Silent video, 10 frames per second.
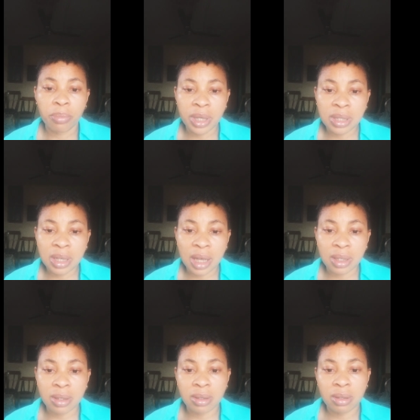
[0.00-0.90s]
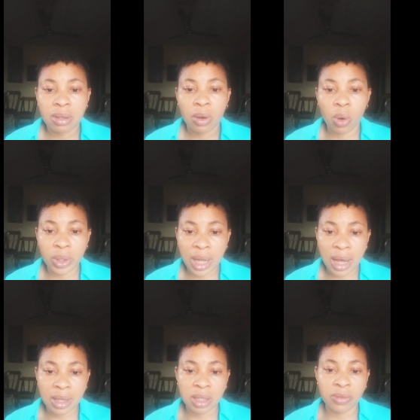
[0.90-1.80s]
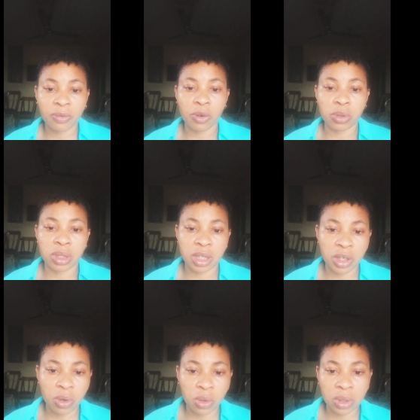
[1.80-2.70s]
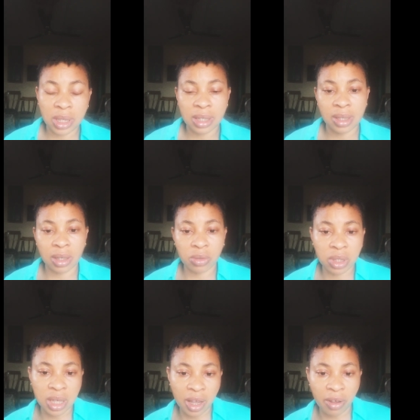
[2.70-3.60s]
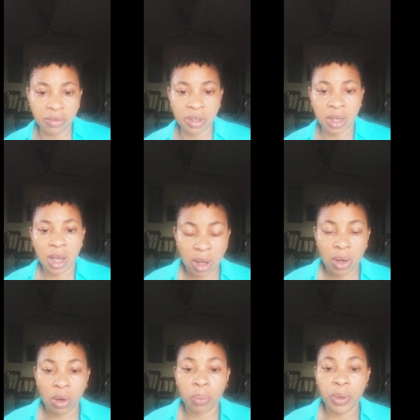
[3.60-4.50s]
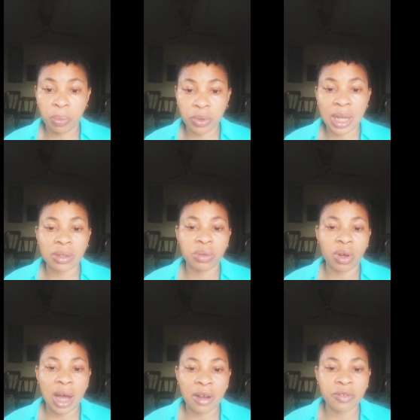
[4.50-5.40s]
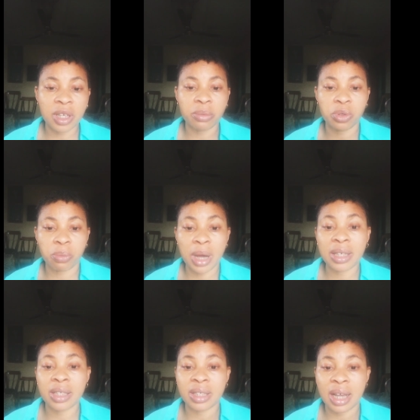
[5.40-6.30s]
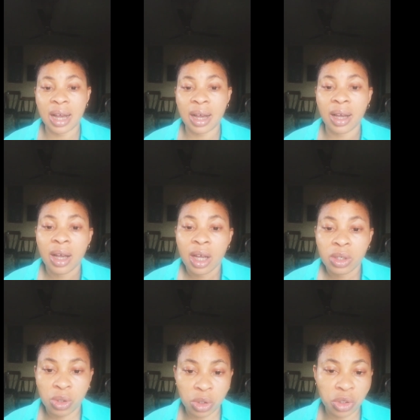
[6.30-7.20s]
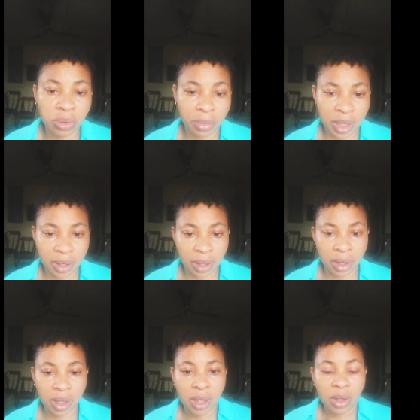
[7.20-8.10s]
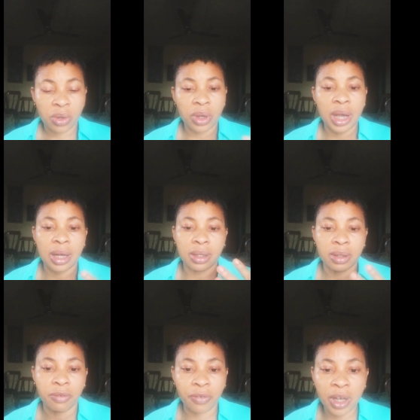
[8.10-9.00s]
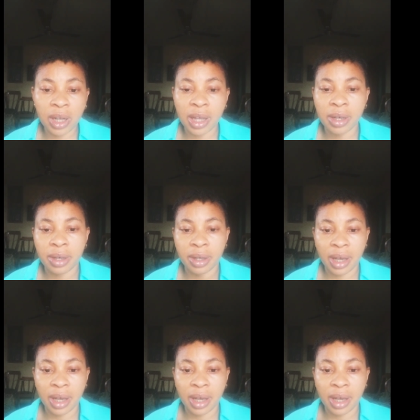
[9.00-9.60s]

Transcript: business owners, for CEOs, executives, or people that do not have time to manage their social media. You can fill in the